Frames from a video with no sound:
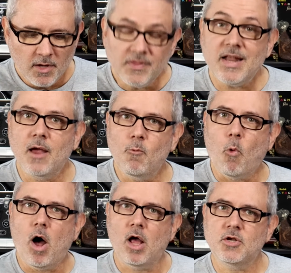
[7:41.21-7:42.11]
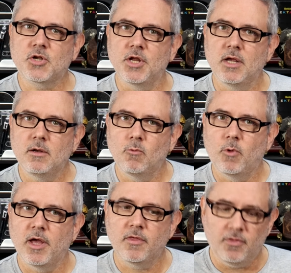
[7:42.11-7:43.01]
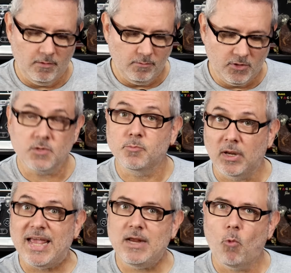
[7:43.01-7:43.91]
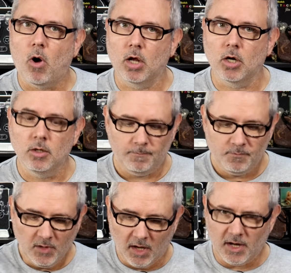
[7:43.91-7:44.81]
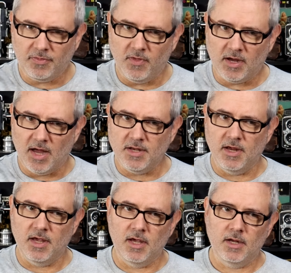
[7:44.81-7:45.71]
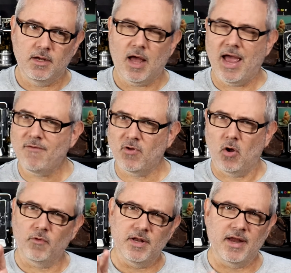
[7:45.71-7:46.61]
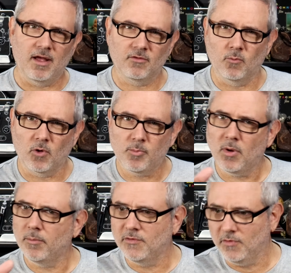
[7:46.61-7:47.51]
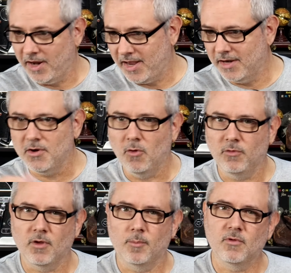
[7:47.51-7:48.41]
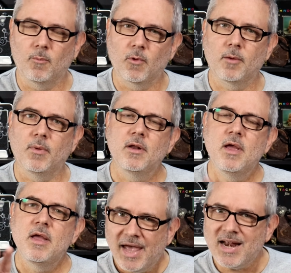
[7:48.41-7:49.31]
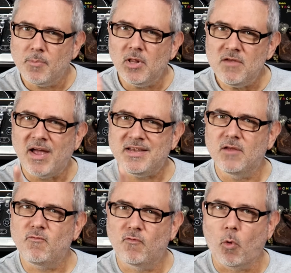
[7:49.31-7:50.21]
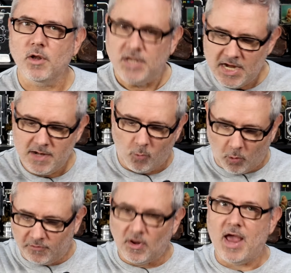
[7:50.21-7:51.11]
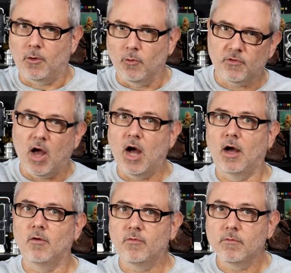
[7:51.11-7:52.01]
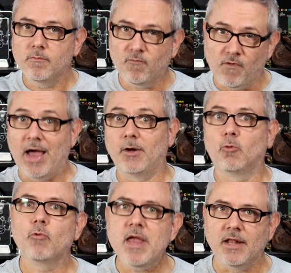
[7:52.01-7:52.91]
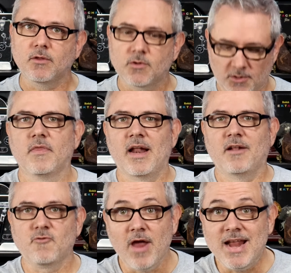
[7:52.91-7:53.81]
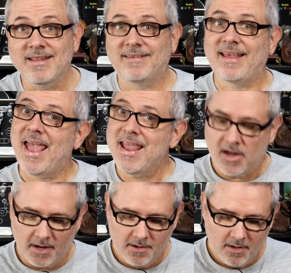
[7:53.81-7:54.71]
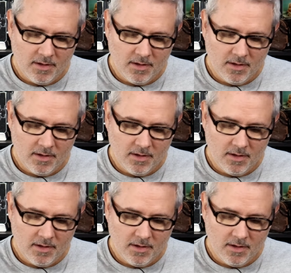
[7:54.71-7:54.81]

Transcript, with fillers: Then I washed it with just plain water and I think I did, I have it all written down somewhere. I probably should have had notes up somewhere, but, and I believe I did 14 more cycles of final rinse. Then I drained the tank,